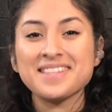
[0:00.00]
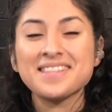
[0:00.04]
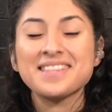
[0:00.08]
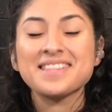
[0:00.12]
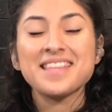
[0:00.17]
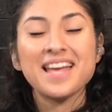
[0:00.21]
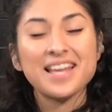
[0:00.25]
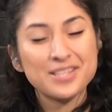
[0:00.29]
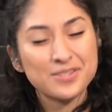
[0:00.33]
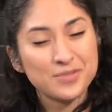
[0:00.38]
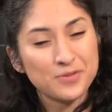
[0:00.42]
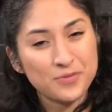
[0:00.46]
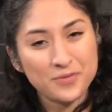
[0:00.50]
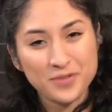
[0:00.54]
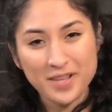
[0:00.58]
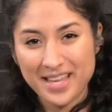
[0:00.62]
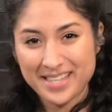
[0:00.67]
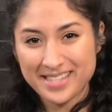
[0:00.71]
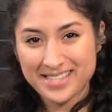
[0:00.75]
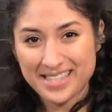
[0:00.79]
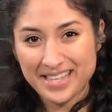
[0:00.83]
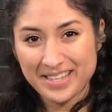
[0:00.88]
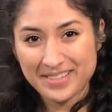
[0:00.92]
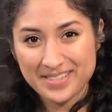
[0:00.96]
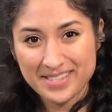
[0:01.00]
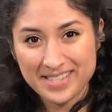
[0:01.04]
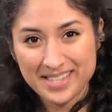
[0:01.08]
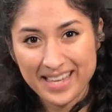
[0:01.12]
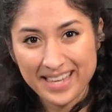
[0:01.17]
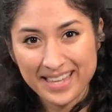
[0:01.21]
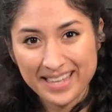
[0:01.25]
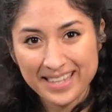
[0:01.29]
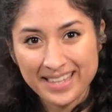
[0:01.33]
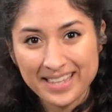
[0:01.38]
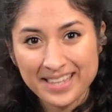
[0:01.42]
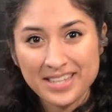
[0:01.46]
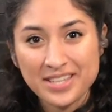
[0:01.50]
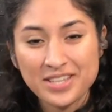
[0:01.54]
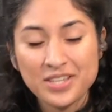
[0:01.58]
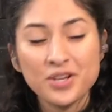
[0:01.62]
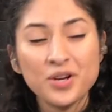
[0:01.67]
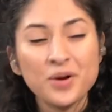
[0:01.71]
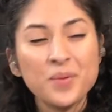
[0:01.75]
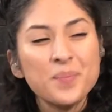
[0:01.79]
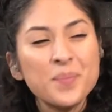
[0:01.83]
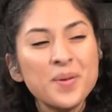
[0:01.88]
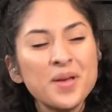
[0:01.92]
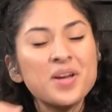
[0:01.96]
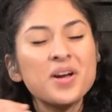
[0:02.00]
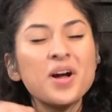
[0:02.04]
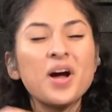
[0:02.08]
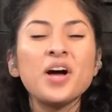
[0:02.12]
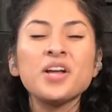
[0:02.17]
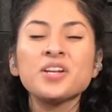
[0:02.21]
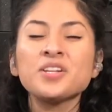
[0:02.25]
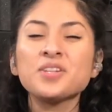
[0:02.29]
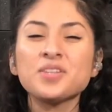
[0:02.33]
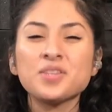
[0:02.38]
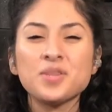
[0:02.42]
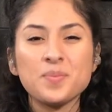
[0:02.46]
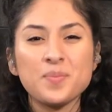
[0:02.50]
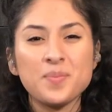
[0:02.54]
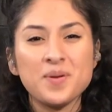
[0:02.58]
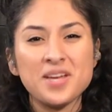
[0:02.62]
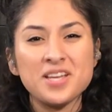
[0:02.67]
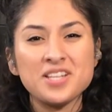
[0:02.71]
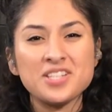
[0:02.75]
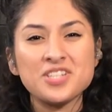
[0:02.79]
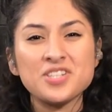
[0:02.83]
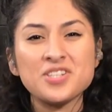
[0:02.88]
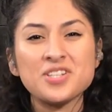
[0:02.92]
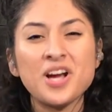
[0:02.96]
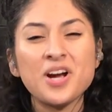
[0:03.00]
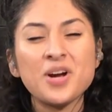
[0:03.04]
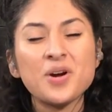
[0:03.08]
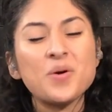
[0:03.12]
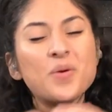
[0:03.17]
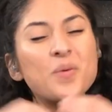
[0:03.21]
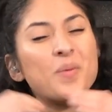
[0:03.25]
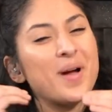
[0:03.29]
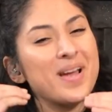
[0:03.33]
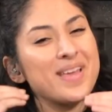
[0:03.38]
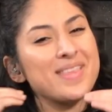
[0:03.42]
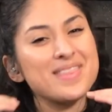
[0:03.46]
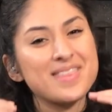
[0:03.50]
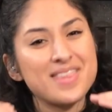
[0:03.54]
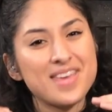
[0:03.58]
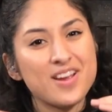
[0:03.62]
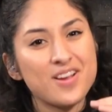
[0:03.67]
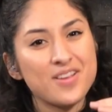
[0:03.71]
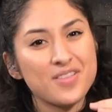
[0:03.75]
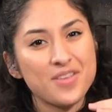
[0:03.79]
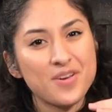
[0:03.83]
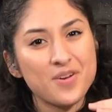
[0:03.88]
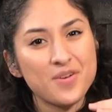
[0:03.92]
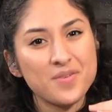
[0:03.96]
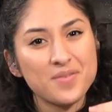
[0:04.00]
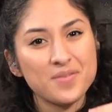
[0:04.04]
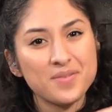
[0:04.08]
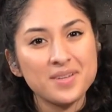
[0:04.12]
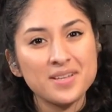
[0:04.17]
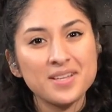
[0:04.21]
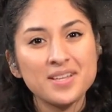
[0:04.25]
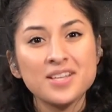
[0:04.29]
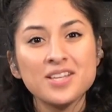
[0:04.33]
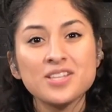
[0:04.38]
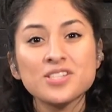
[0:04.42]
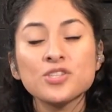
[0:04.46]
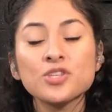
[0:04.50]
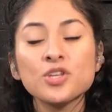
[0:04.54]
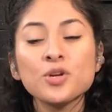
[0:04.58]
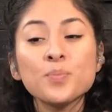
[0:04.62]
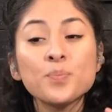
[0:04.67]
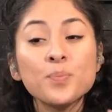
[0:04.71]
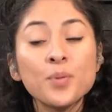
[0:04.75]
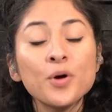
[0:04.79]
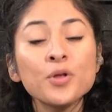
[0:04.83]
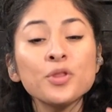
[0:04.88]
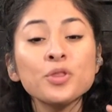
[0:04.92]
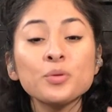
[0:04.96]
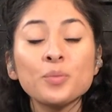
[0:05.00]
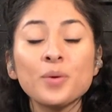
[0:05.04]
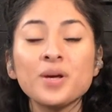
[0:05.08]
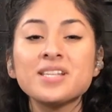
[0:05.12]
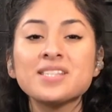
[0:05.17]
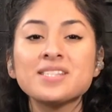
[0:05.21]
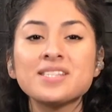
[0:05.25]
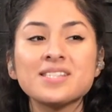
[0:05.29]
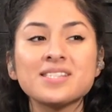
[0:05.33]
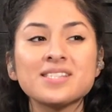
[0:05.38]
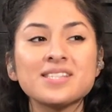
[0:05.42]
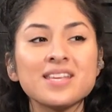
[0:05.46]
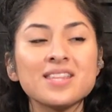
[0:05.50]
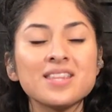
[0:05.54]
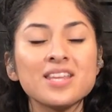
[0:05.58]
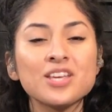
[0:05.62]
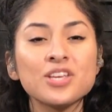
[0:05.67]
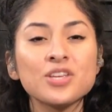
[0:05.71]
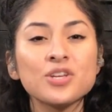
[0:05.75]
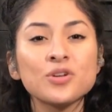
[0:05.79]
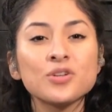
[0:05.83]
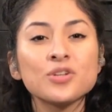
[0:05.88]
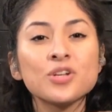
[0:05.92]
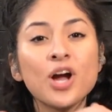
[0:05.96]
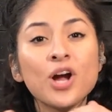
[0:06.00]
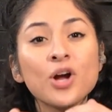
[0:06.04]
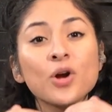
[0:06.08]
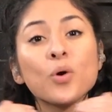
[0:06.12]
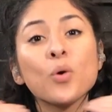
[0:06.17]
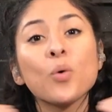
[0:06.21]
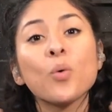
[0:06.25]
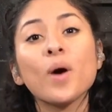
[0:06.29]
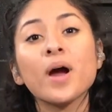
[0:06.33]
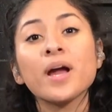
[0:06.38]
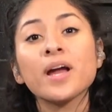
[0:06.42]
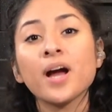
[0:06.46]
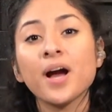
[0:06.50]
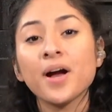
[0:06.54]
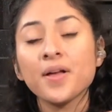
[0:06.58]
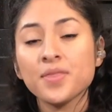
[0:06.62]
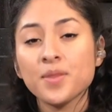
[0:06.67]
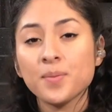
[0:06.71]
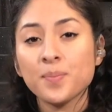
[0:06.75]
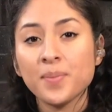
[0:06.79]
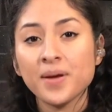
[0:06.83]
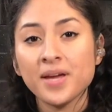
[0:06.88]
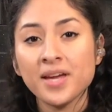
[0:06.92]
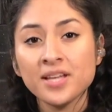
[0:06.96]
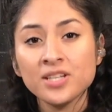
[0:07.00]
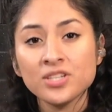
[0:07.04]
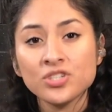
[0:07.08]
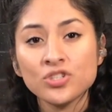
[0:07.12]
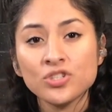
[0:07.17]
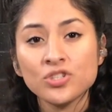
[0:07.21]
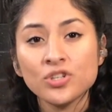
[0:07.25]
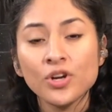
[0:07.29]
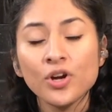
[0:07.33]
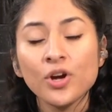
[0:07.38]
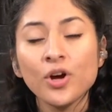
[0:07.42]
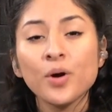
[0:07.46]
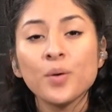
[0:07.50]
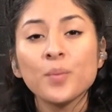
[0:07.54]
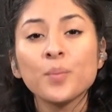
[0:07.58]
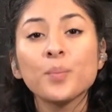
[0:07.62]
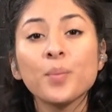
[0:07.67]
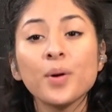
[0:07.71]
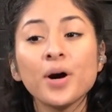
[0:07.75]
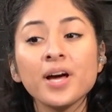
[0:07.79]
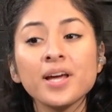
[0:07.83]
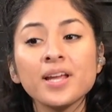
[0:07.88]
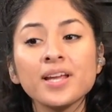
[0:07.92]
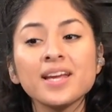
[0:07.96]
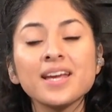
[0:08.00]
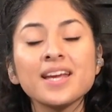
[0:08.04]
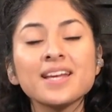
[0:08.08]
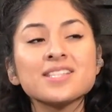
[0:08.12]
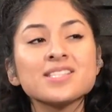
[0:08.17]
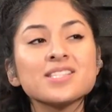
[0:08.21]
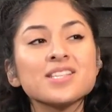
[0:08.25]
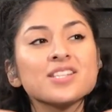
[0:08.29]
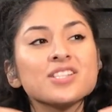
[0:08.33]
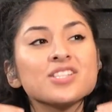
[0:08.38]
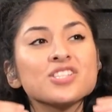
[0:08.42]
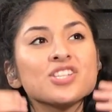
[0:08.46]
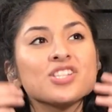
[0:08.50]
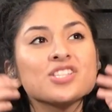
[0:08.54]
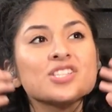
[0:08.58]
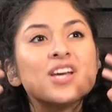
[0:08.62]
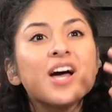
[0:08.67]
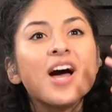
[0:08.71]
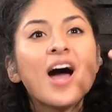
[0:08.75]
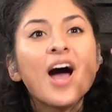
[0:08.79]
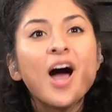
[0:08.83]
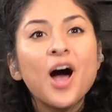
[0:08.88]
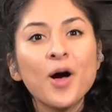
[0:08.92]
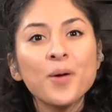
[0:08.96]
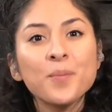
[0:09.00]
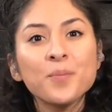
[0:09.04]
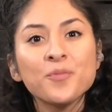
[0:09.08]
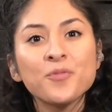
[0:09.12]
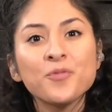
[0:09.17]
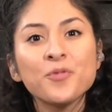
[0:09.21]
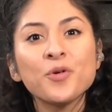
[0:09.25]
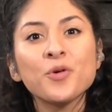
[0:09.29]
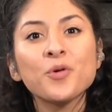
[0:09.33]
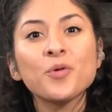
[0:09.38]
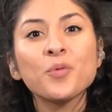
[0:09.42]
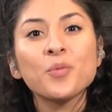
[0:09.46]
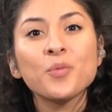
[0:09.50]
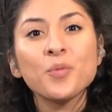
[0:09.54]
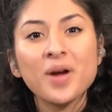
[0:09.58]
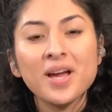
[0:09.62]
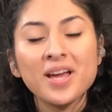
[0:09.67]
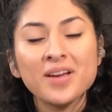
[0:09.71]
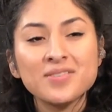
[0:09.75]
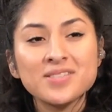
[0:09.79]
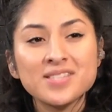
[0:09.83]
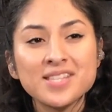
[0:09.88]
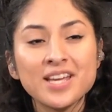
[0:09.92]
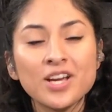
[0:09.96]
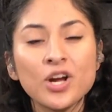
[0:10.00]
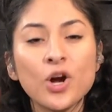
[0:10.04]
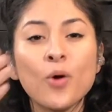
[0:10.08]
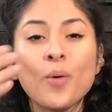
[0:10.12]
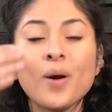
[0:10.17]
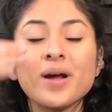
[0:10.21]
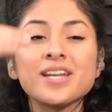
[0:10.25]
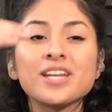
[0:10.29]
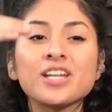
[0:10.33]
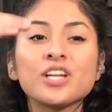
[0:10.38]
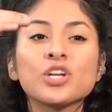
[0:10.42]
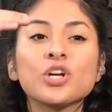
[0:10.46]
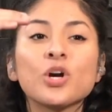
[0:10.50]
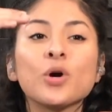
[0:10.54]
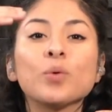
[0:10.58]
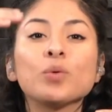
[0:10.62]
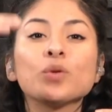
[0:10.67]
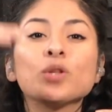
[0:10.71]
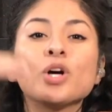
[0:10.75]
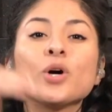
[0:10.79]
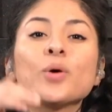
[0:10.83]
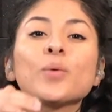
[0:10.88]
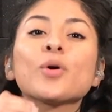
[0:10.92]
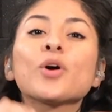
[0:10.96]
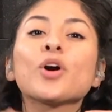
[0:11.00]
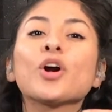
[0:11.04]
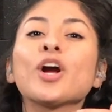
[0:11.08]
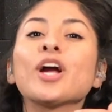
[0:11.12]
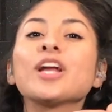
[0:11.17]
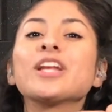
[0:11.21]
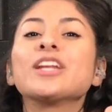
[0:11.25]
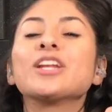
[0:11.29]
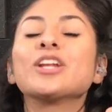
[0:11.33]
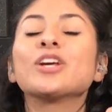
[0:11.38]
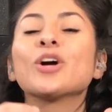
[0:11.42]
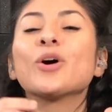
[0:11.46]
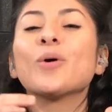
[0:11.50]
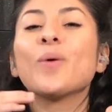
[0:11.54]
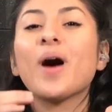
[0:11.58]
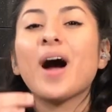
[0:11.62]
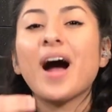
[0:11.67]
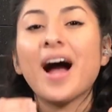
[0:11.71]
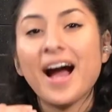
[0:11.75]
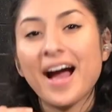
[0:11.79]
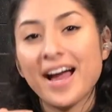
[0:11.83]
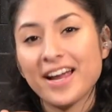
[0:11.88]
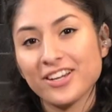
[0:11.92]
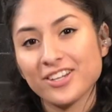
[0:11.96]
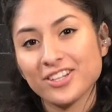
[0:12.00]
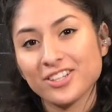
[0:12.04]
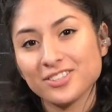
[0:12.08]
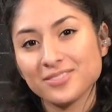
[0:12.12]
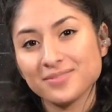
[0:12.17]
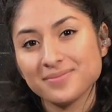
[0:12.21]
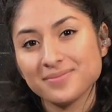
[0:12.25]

That's what flat sounds like. You're a bit under the pitch. You're not quite there though. So they're both ways to say that you're not quite on the pitch, but it's just a helpful way of saying, oh, I need to go lower or I need to go higher.